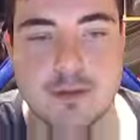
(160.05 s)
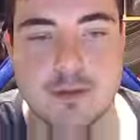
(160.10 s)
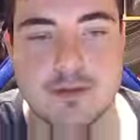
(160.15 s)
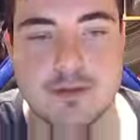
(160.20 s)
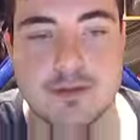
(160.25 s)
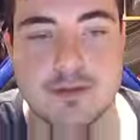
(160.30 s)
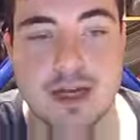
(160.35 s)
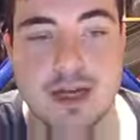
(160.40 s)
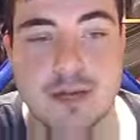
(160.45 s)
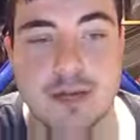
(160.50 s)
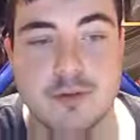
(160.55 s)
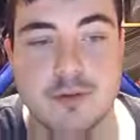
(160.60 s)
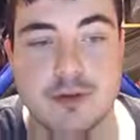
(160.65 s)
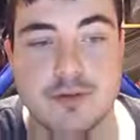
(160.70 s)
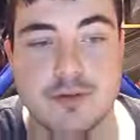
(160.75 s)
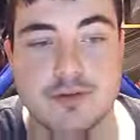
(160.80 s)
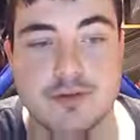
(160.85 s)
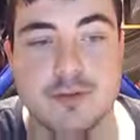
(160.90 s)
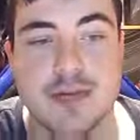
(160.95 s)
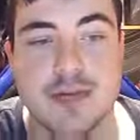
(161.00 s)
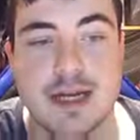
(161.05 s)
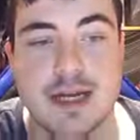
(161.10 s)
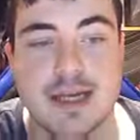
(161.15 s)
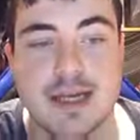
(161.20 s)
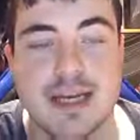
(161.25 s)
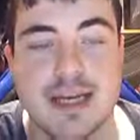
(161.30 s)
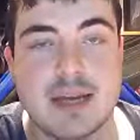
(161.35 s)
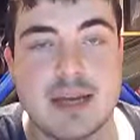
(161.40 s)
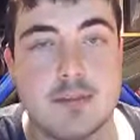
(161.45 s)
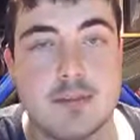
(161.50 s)
with 9 points from 9
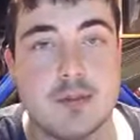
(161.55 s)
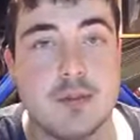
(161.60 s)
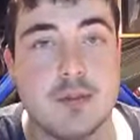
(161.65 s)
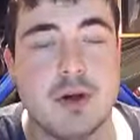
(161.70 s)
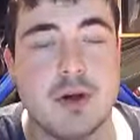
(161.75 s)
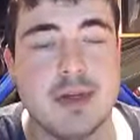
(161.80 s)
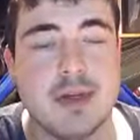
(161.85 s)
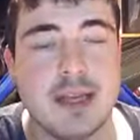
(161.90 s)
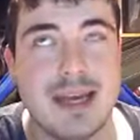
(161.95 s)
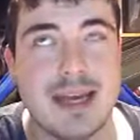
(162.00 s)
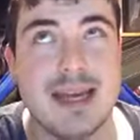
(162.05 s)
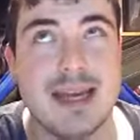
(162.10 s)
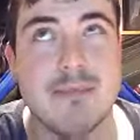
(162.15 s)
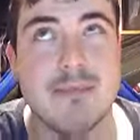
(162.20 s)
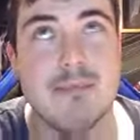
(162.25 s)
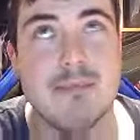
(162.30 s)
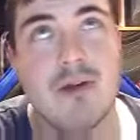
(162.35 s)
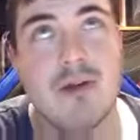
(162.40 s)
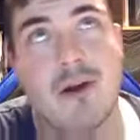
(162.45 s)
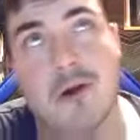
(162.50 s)
games. Point a game?